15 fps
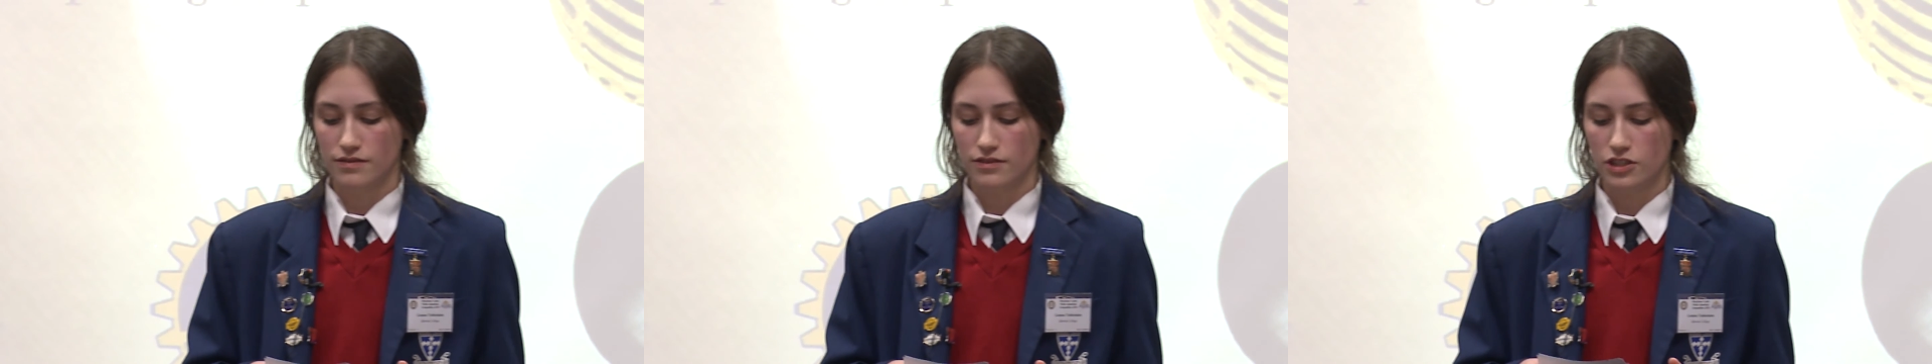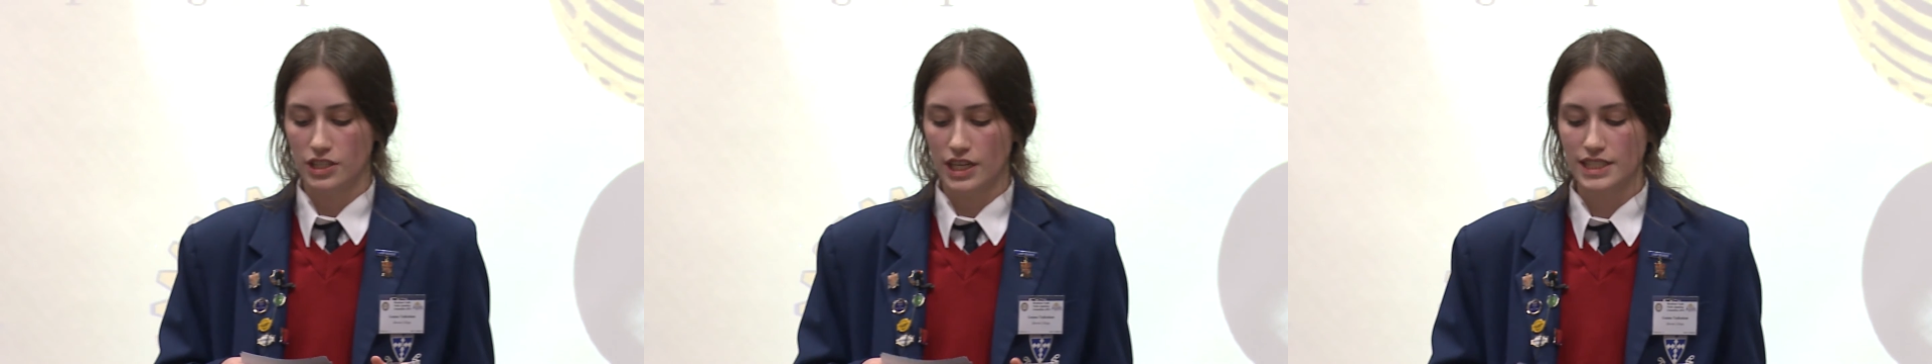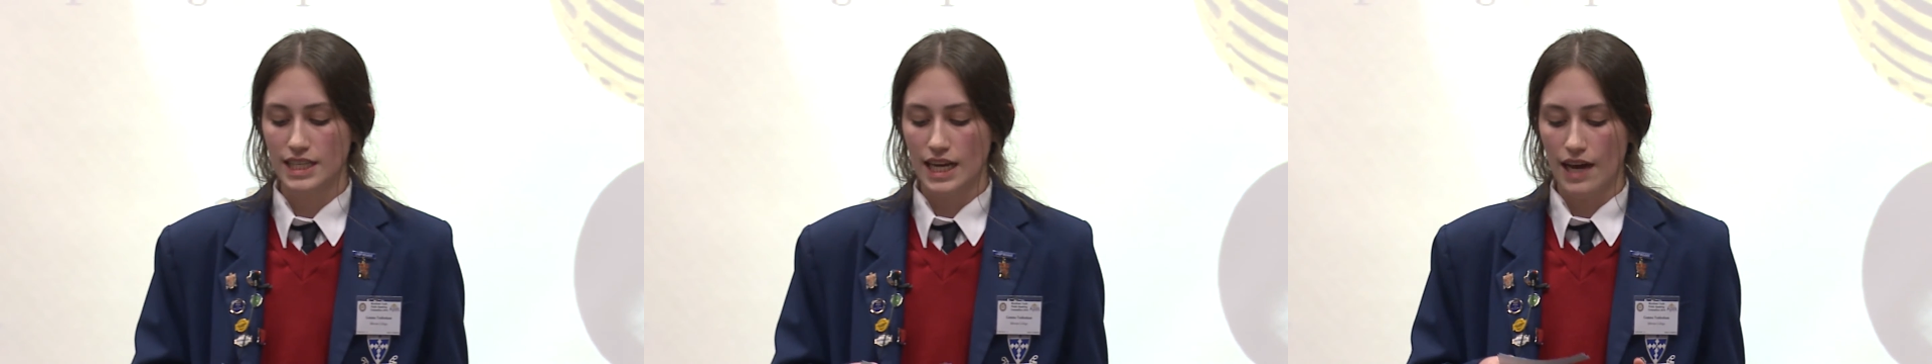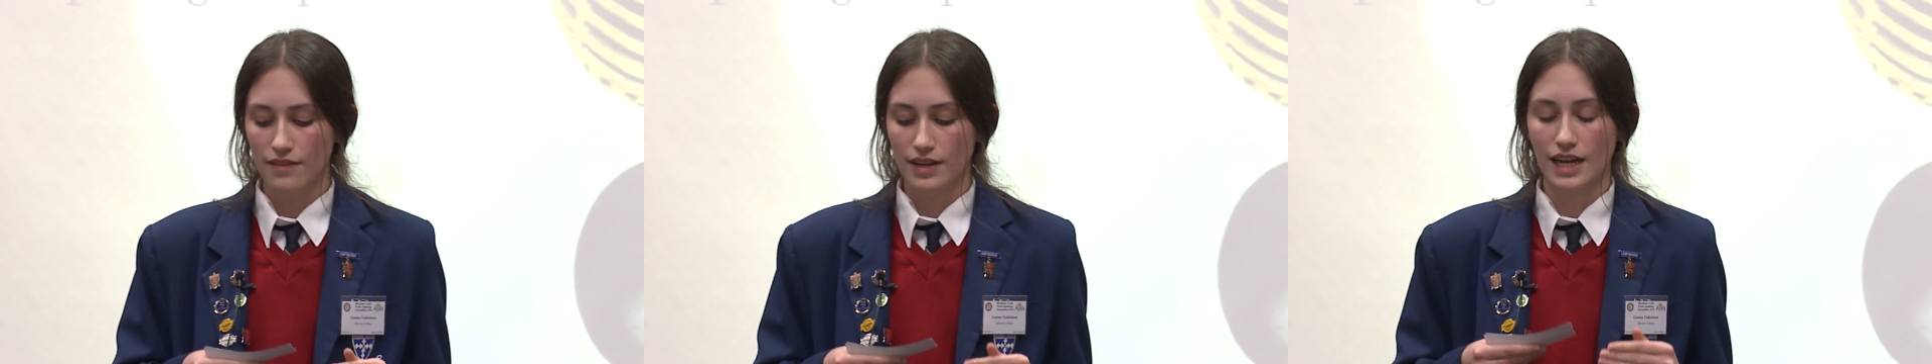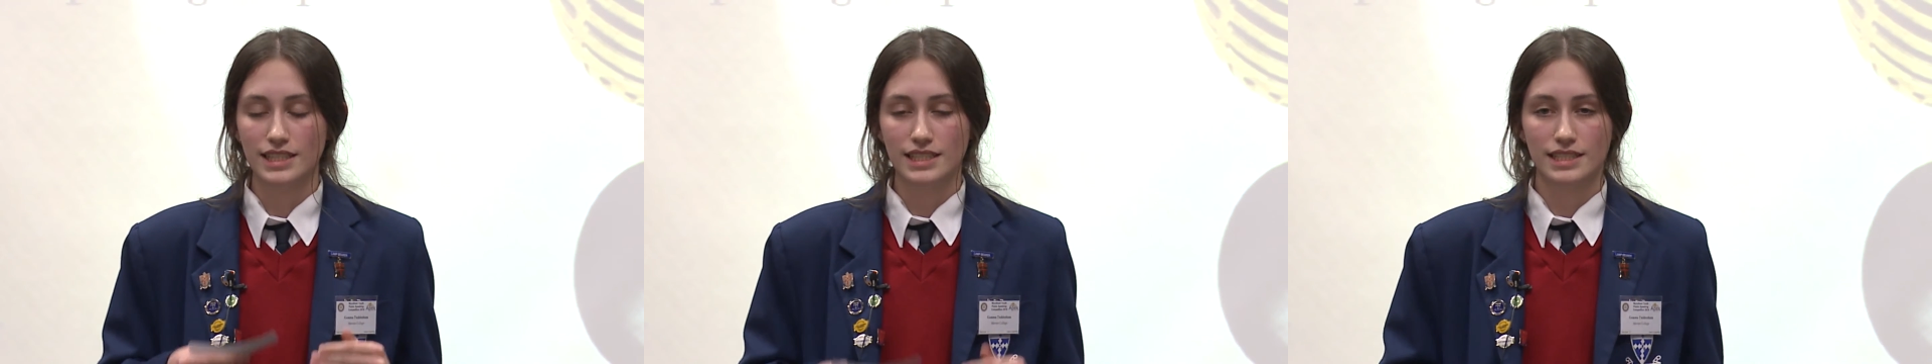you need to have an
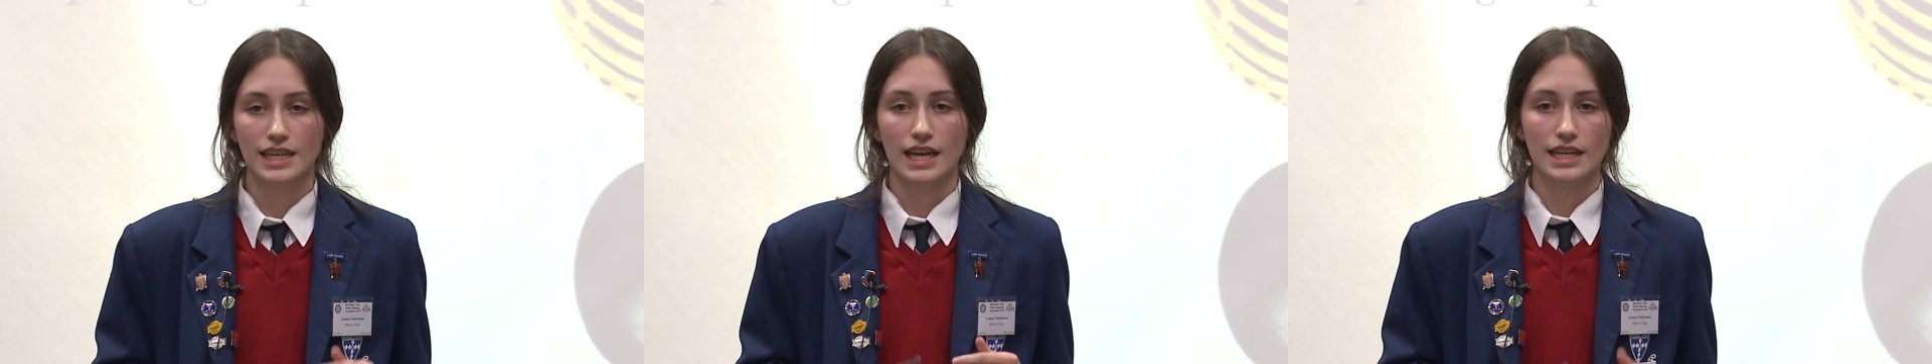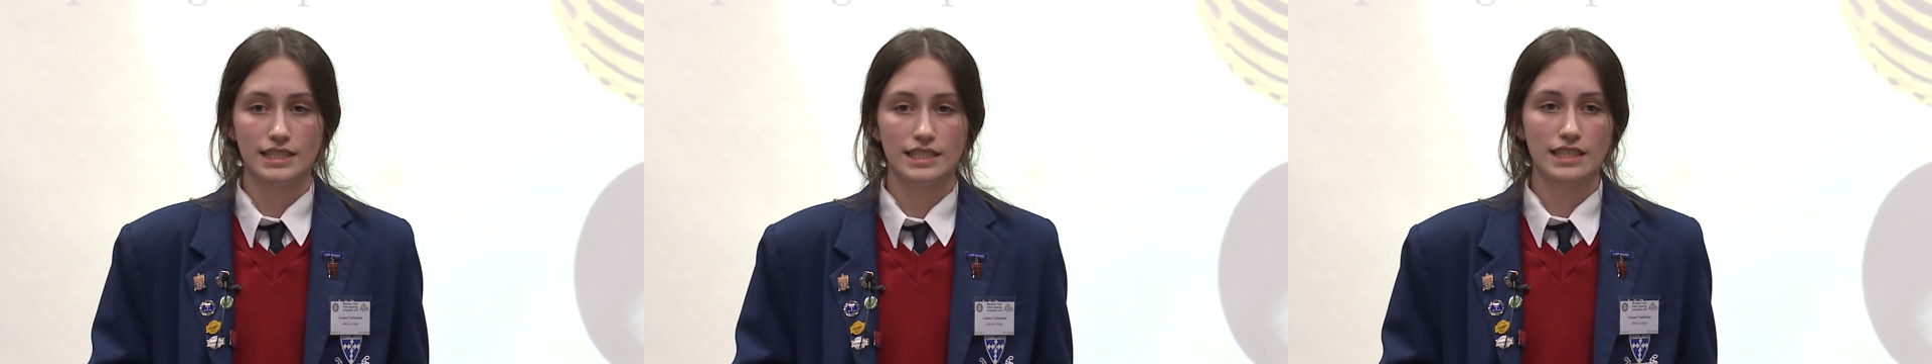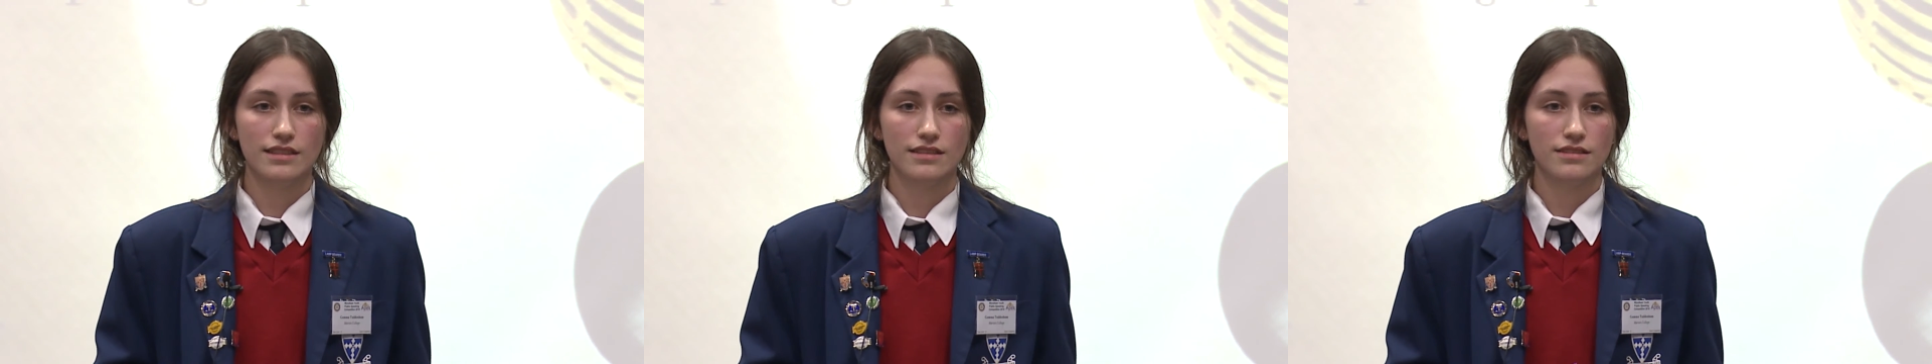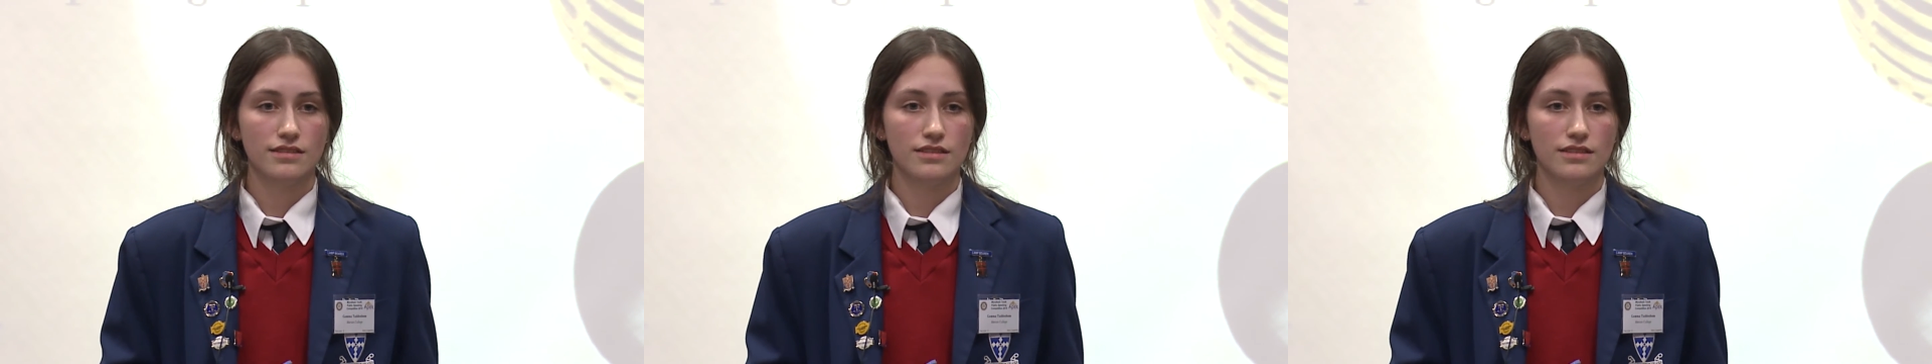understanding